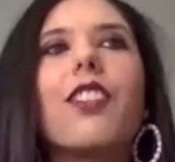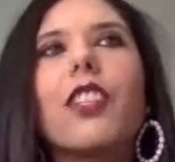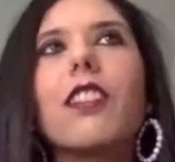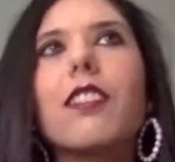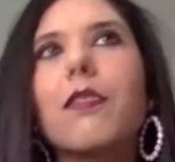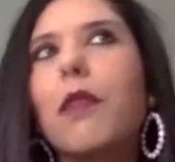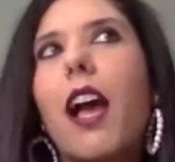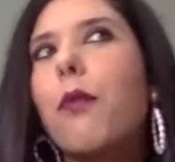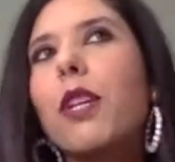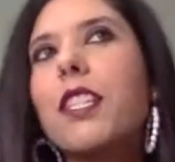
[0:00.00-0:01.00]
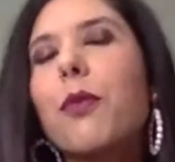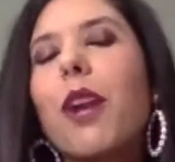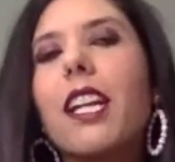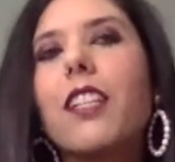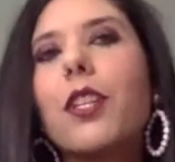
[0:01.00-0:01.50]
it just I wasn't
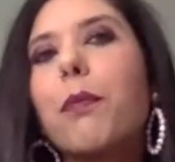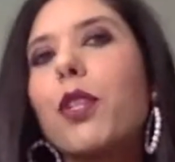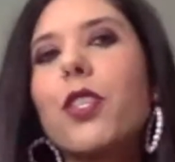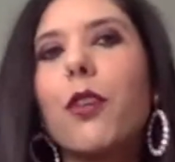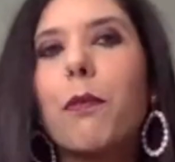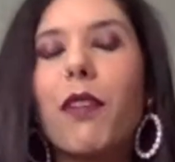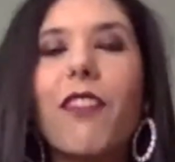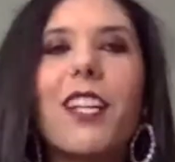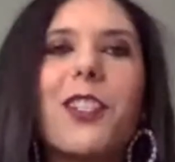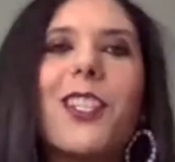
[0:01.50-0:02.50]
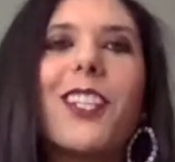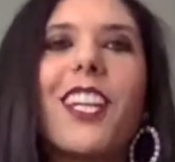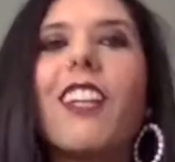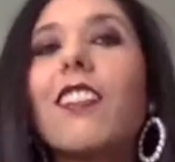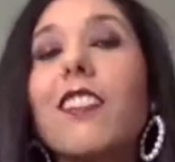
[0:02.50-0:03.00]
ready to pursue it
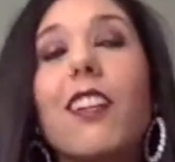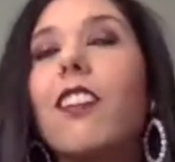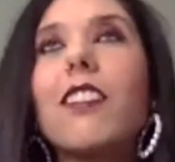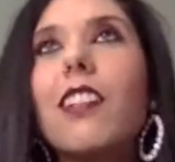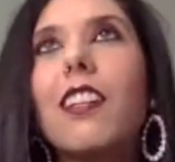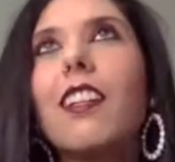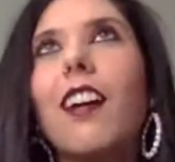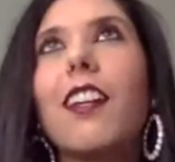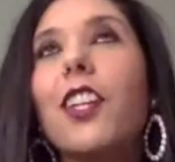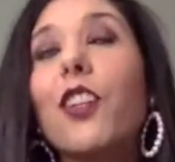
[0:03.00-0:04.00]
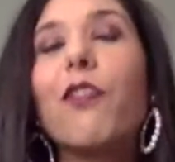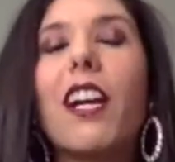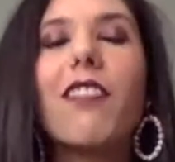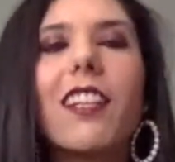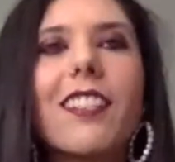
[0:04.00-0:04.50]
professionally till another
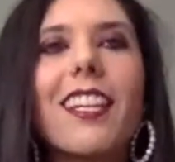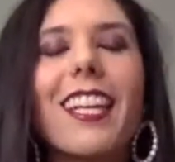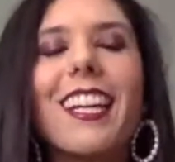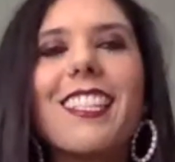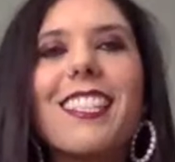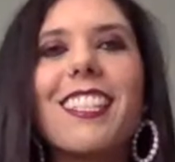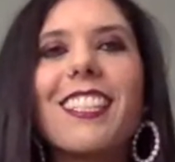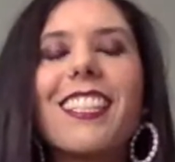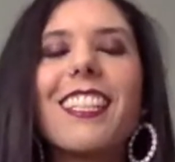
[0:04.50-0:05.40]
5 years, I guess.